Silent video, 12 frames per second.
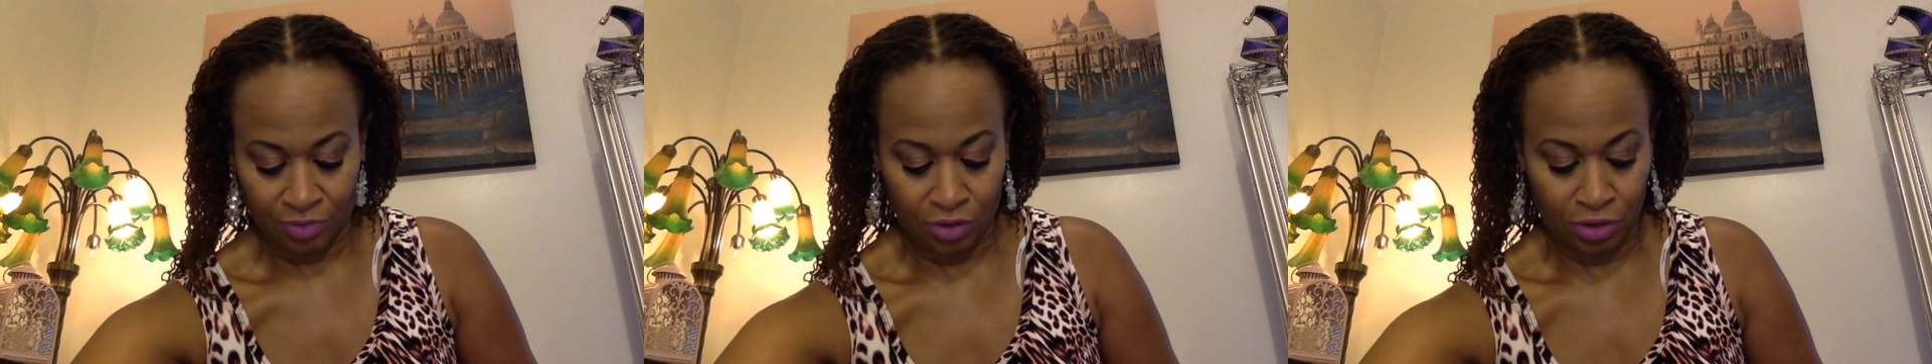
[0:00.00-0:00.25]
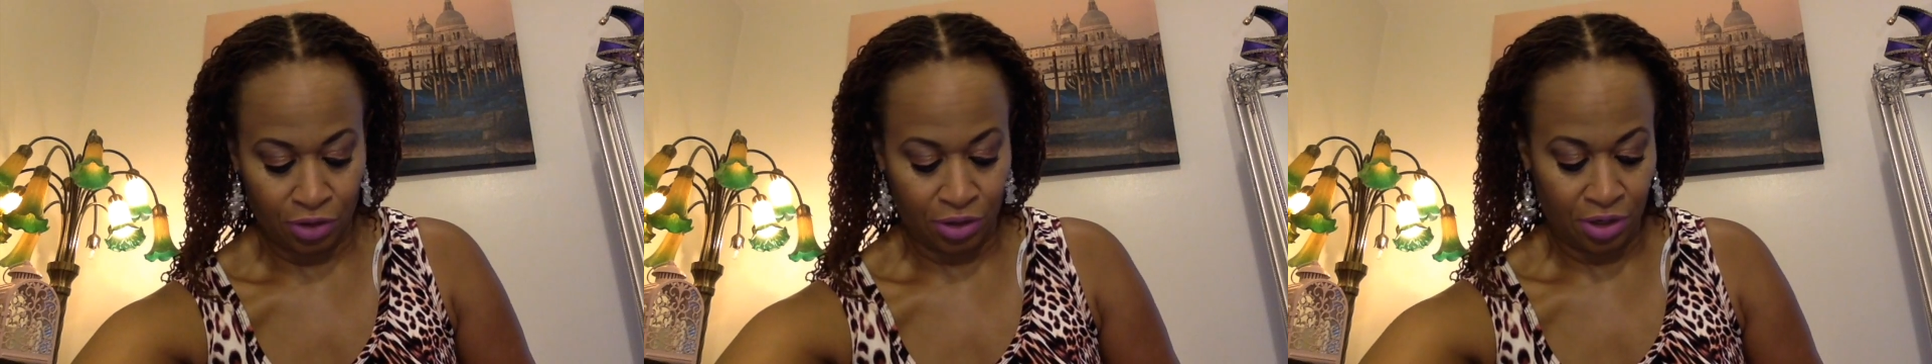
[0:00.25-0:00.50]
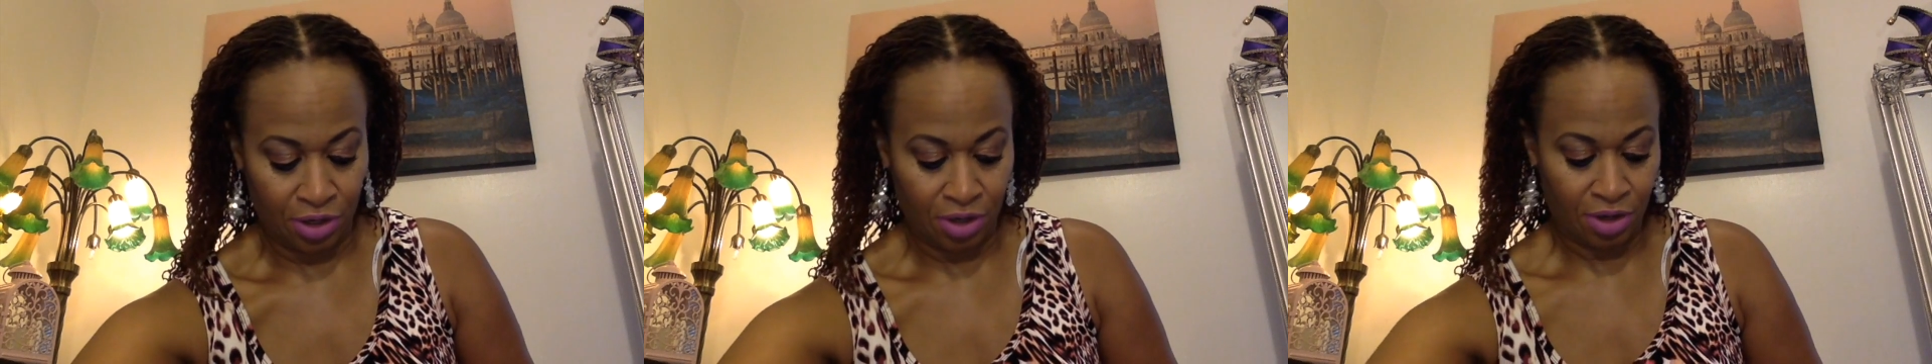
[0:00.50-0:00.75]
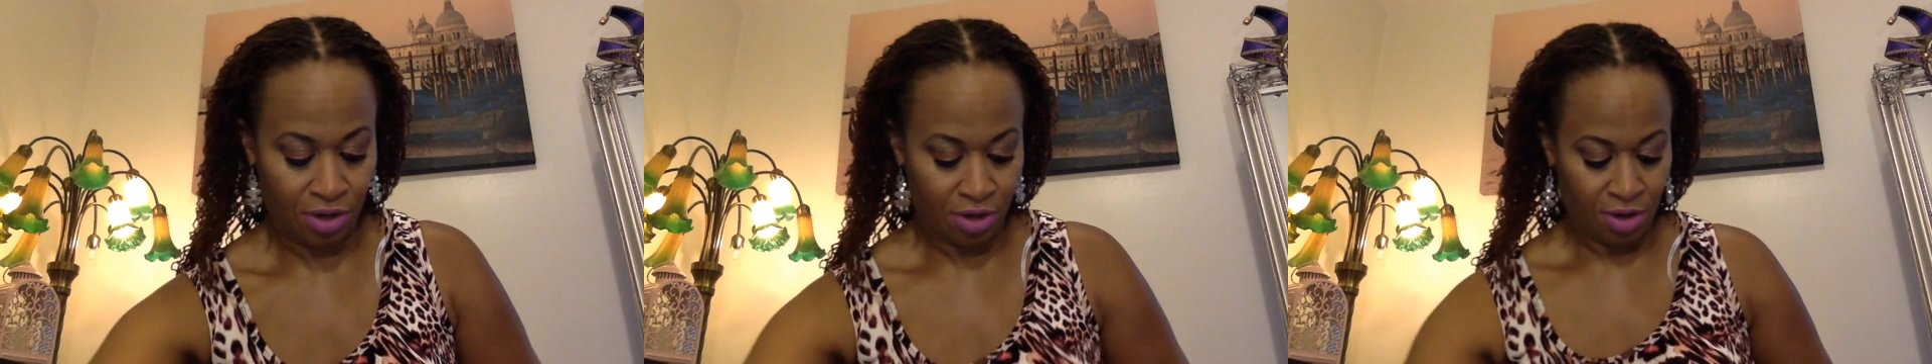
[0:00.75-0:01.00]
Good.
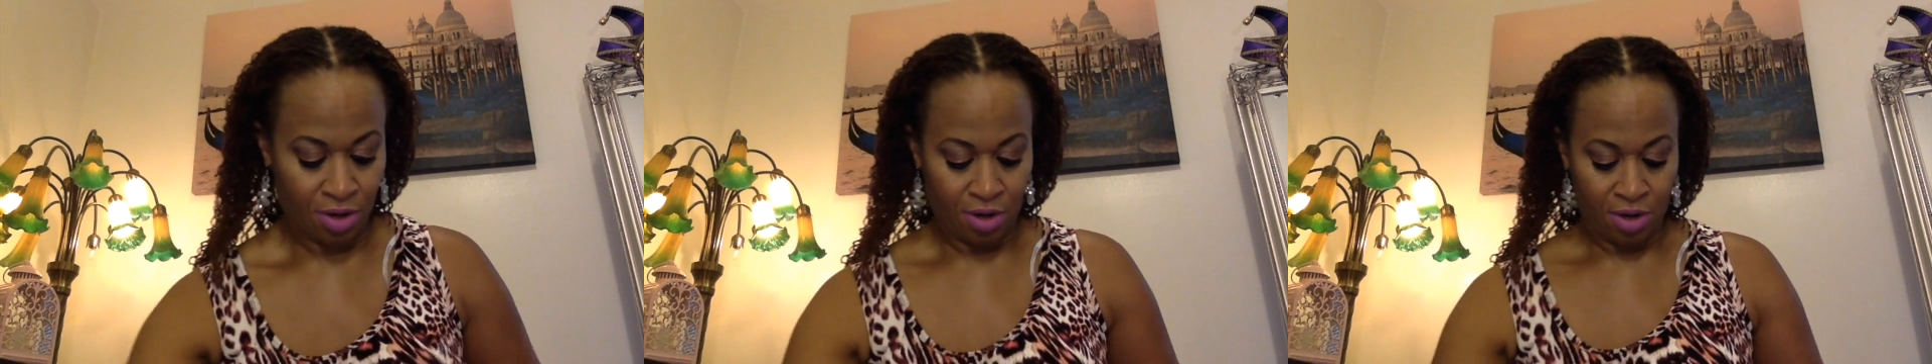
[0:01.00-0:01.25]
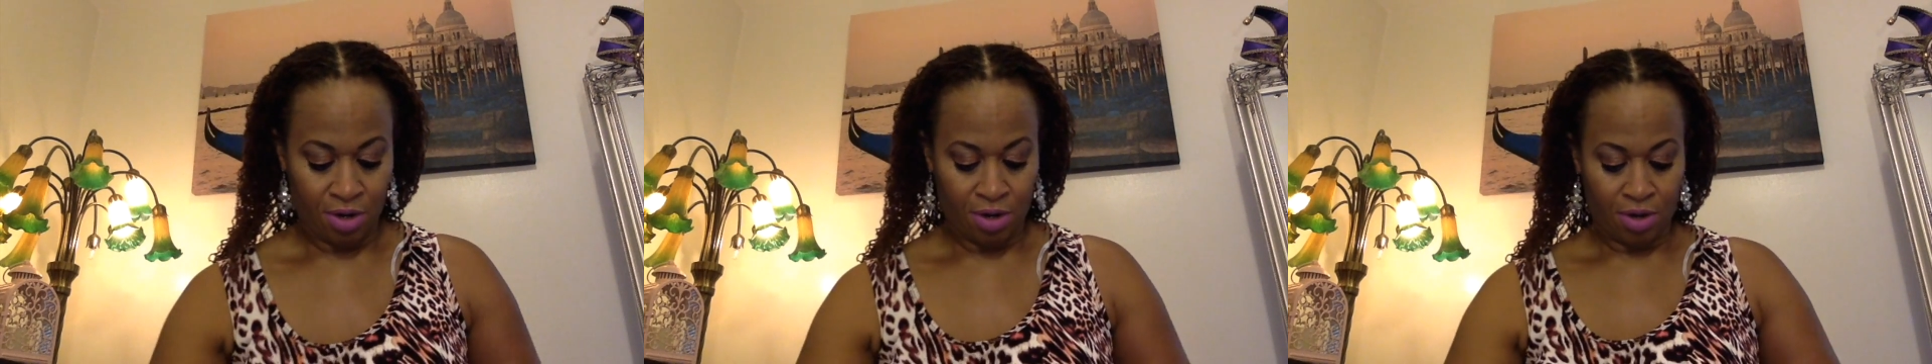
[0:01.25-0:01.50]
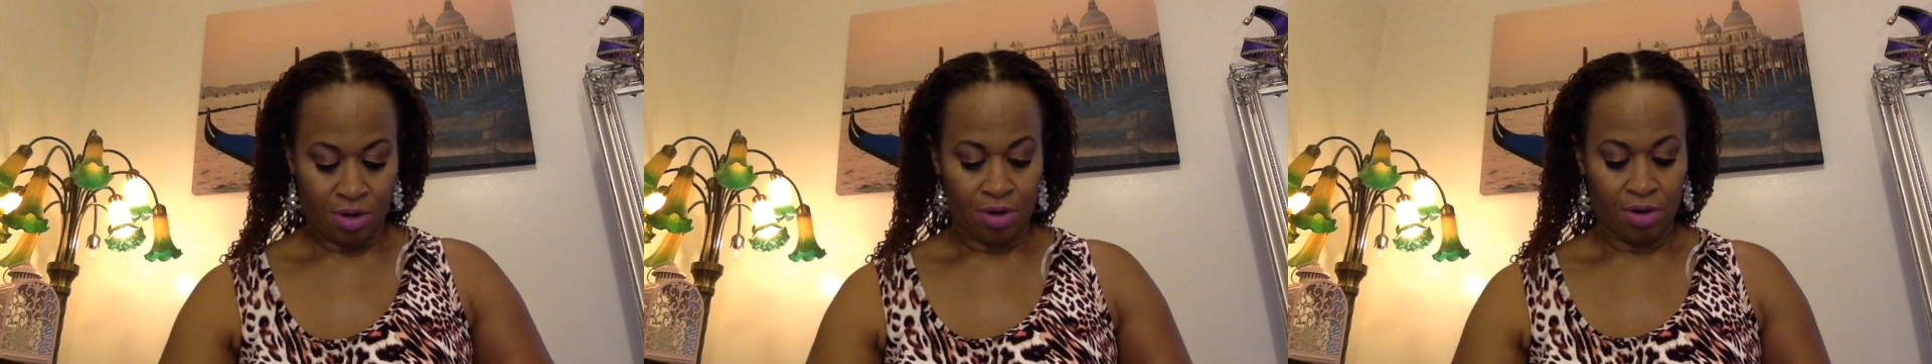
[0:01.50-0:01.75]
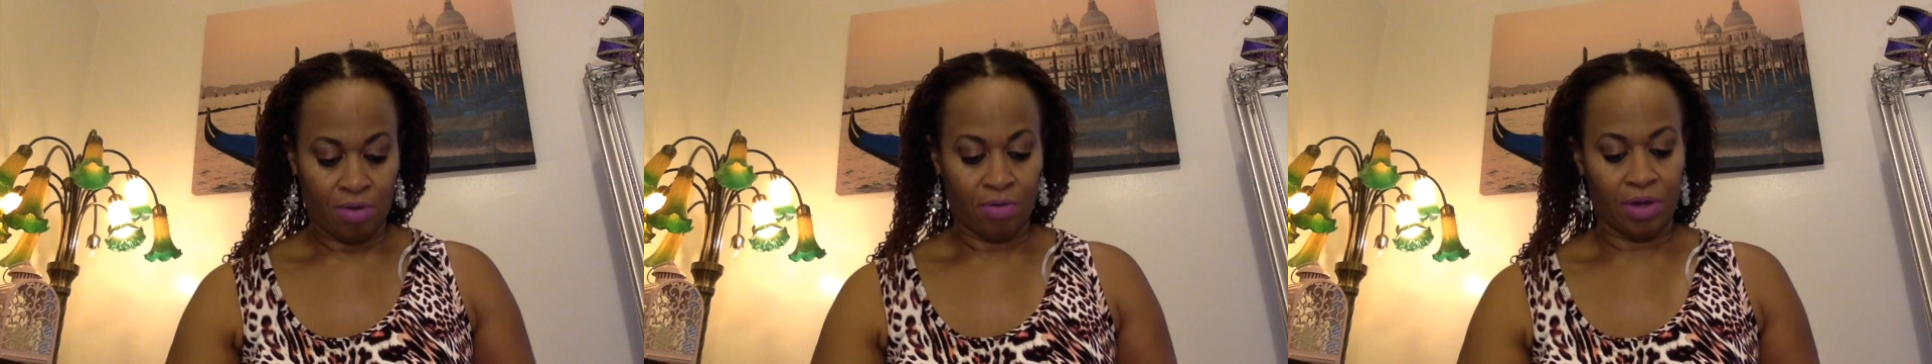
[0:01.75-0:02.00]

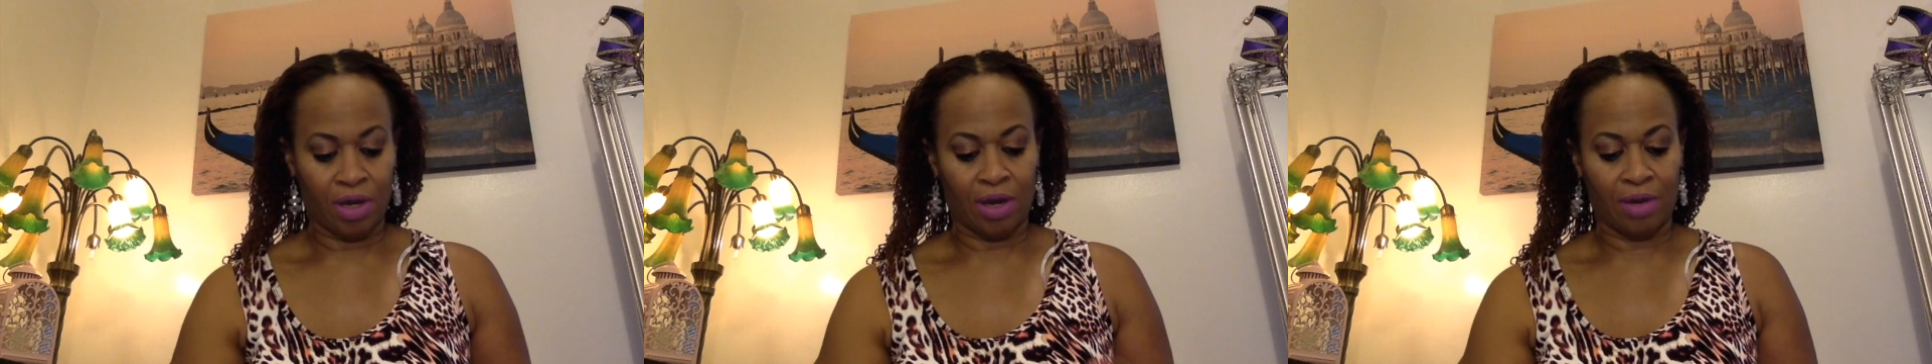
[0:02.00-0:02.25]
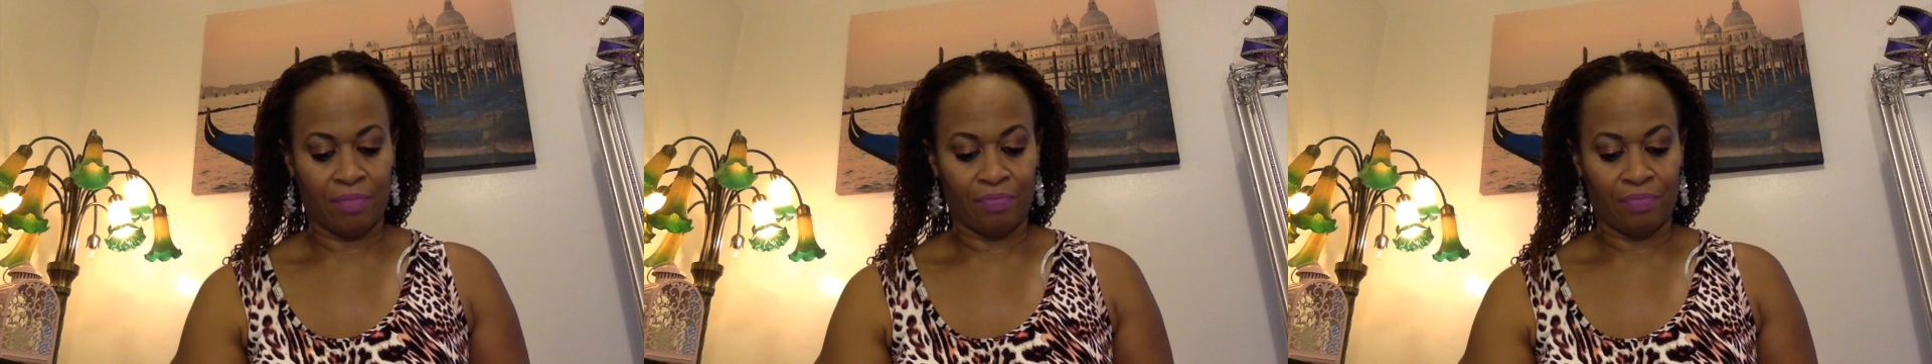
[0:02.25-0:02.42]
Okay.